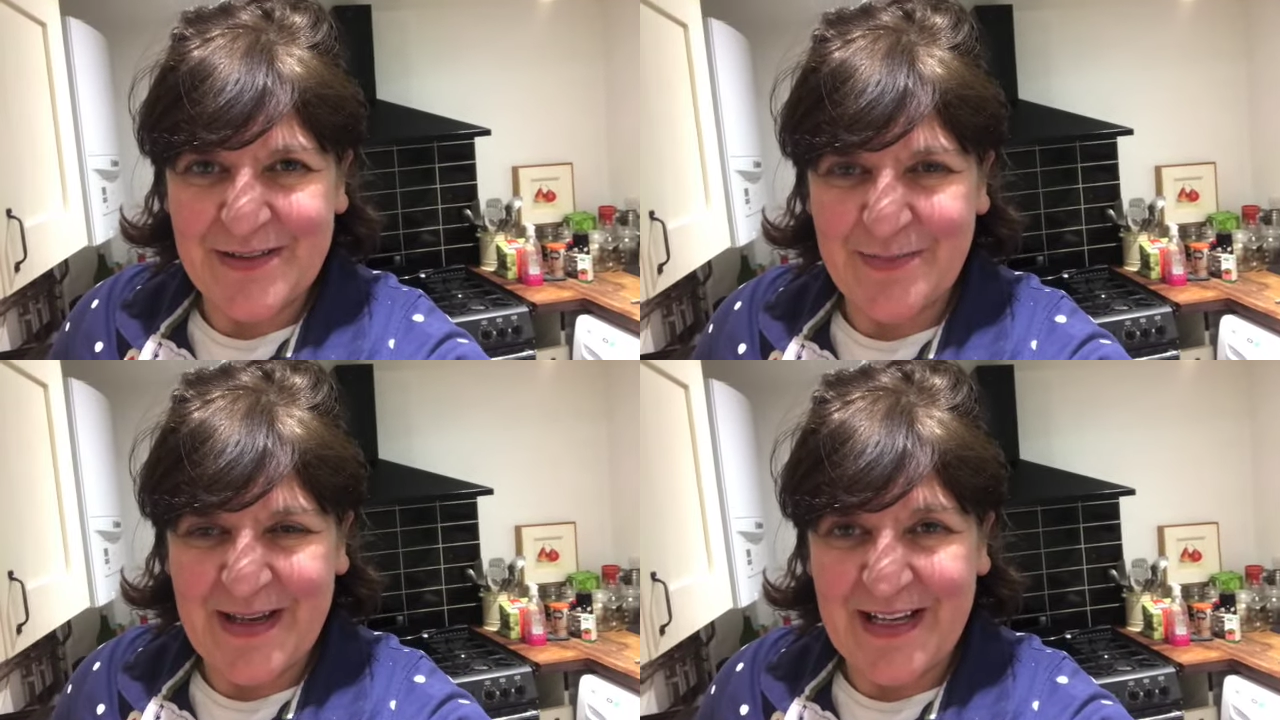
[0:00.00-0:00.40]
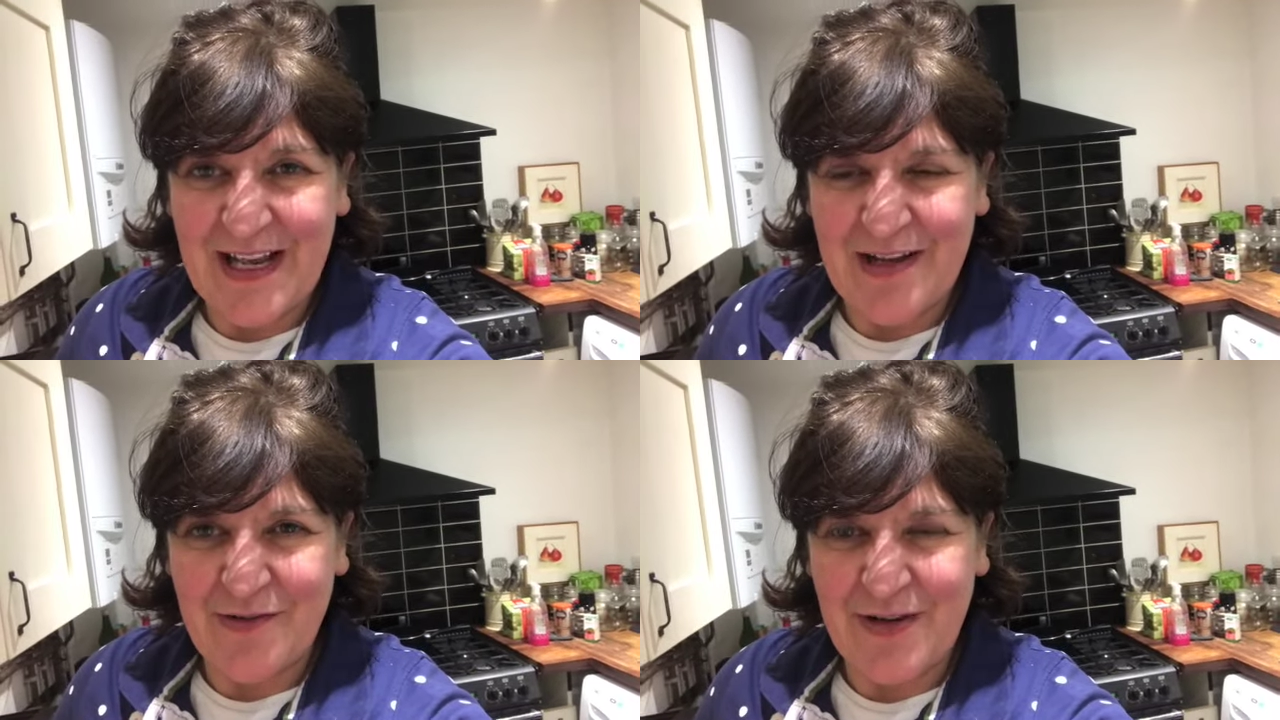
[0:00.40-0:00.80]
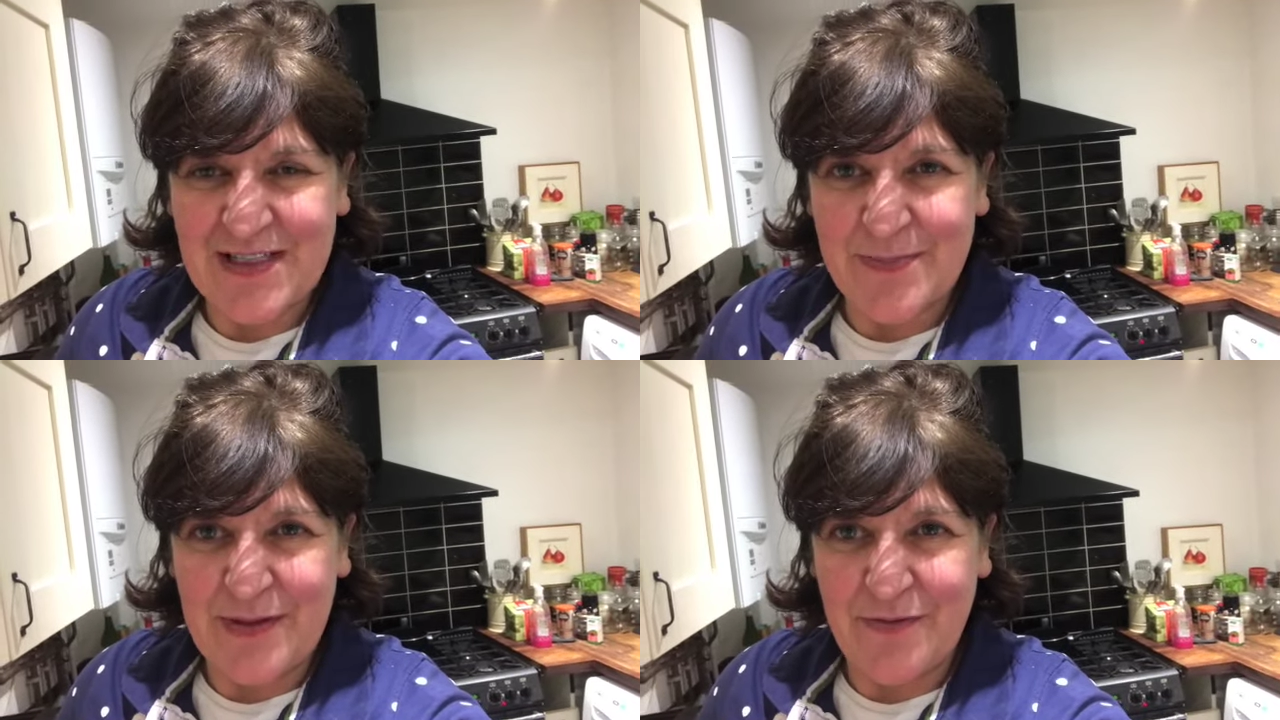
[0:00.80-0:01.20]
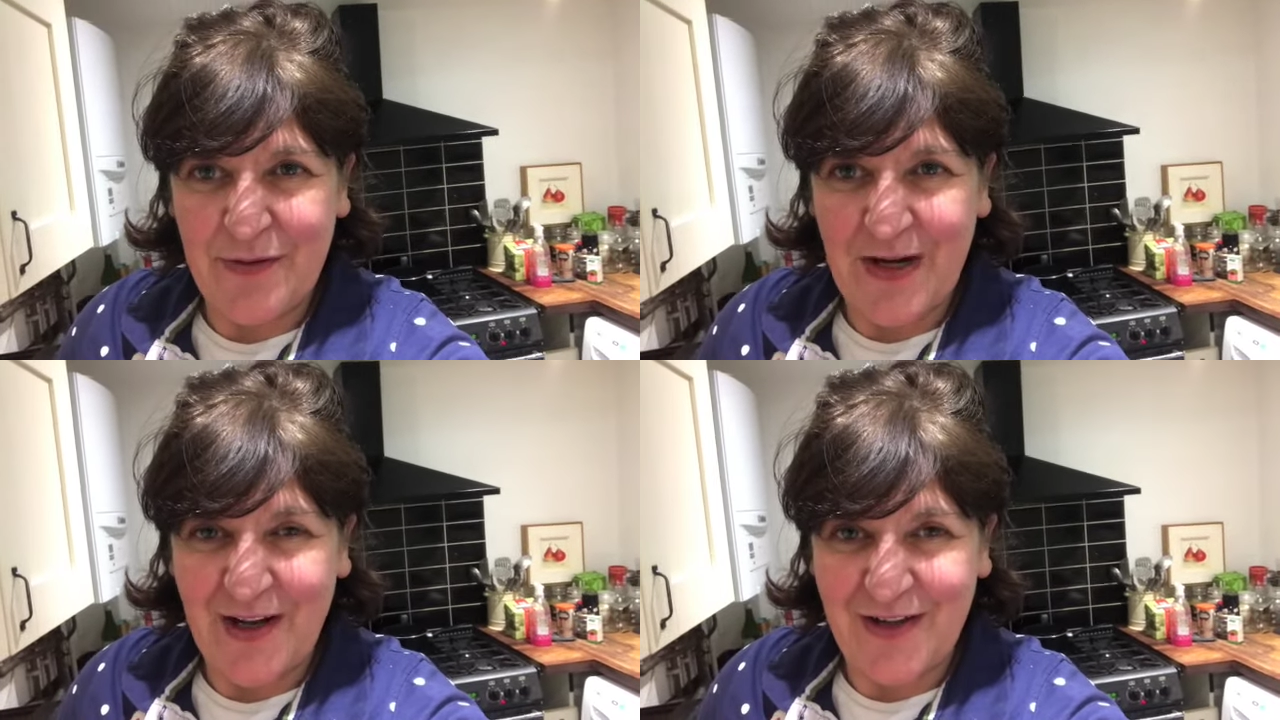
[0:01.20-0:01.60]
to make a raspberry
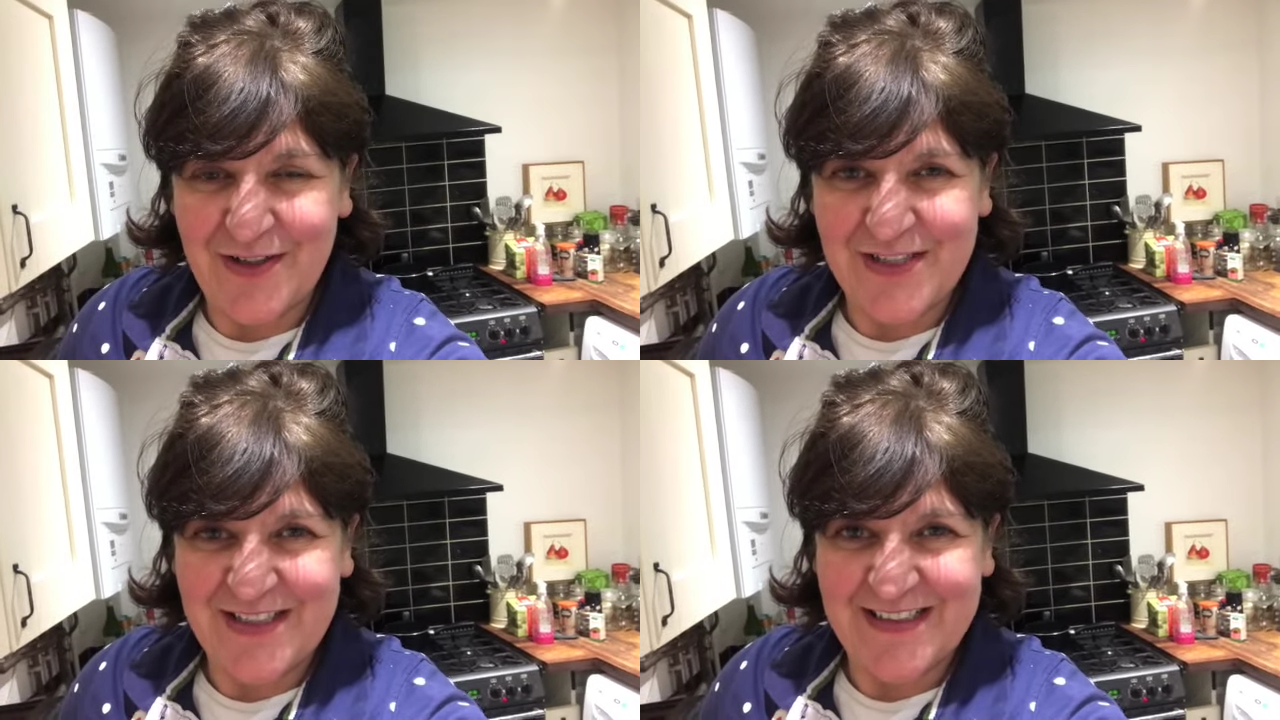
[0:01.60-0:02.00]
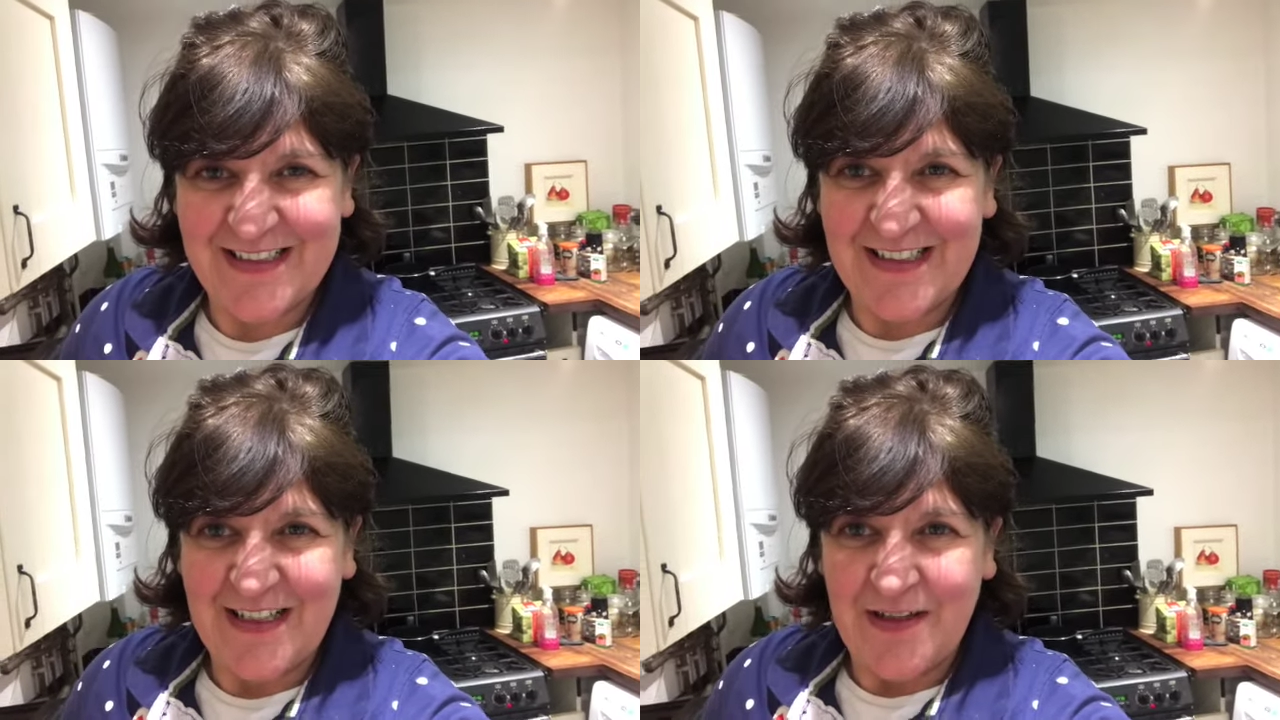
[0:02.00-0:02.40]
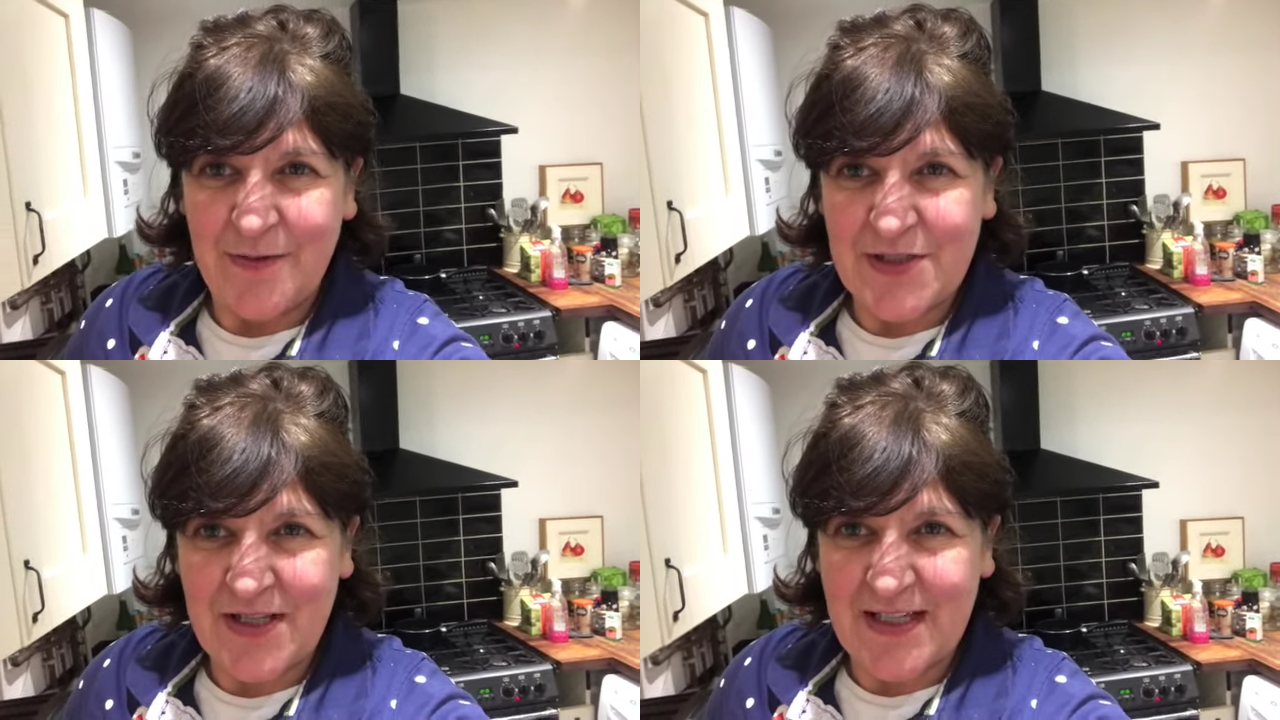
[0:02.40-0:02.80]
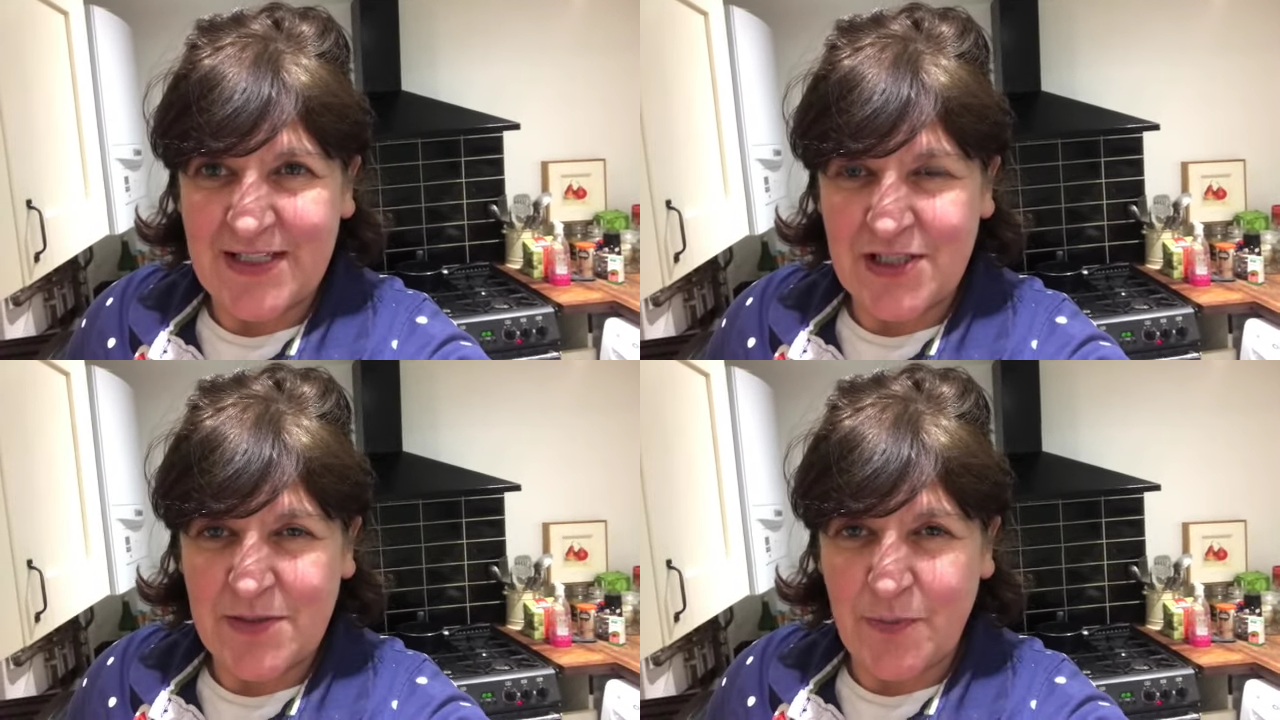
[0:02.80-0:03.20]
roulade, which I think
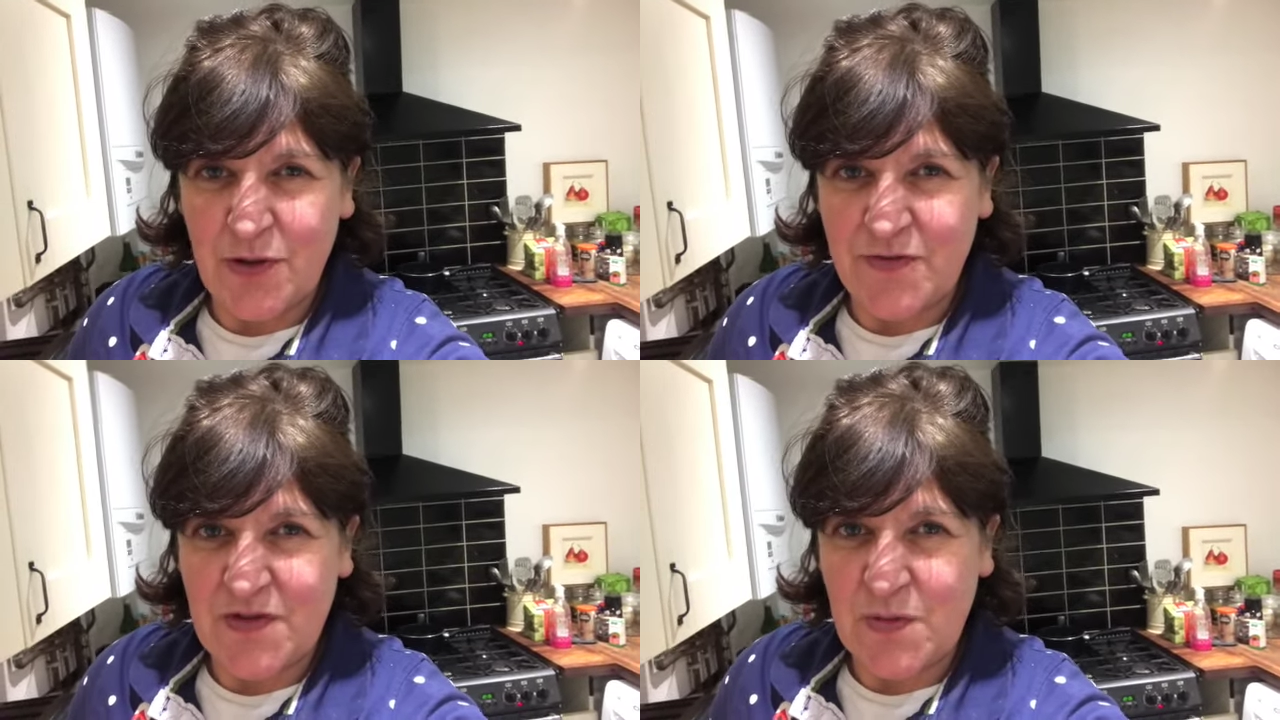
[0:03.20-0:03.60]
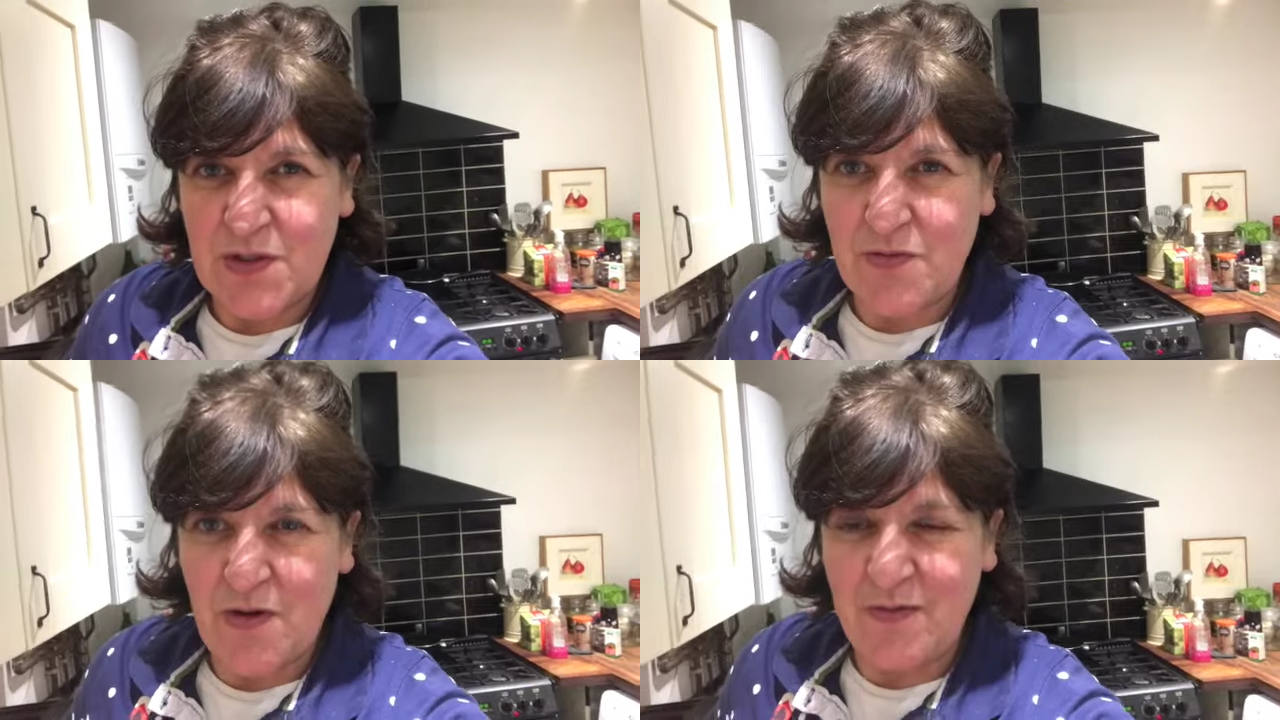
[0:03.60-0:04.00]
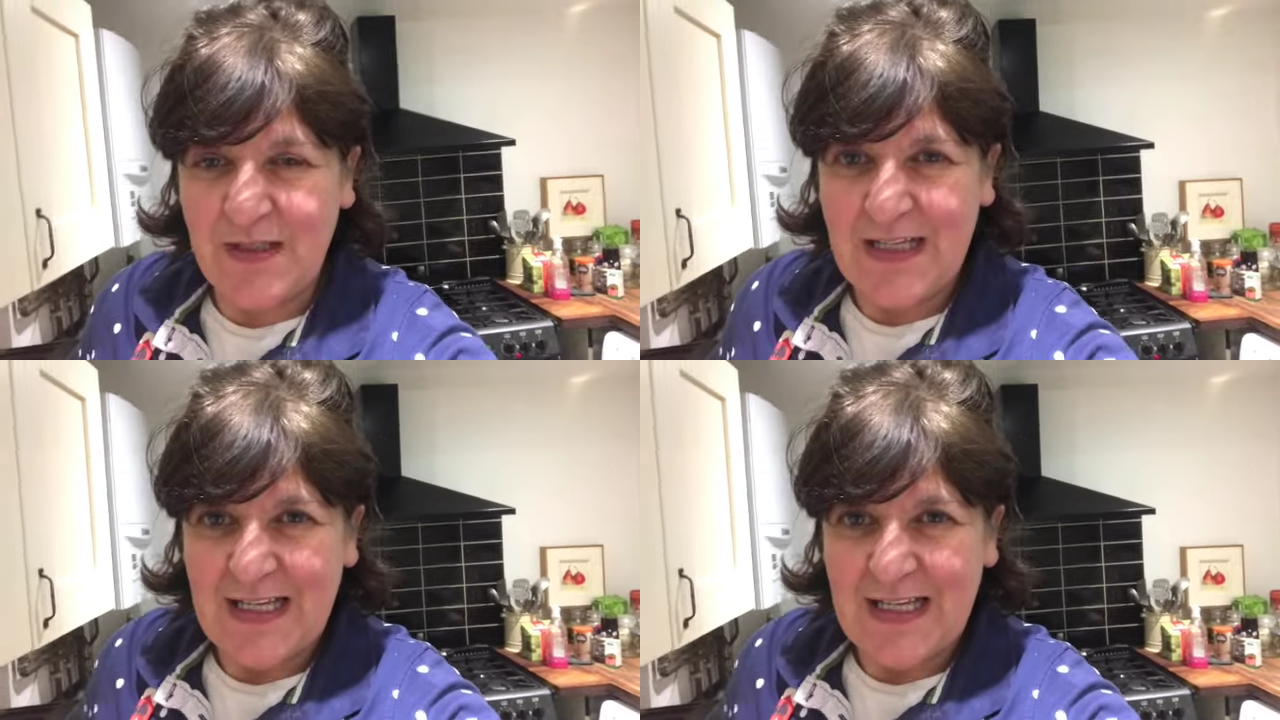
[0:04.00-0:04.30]
is just posh for Swiss roll.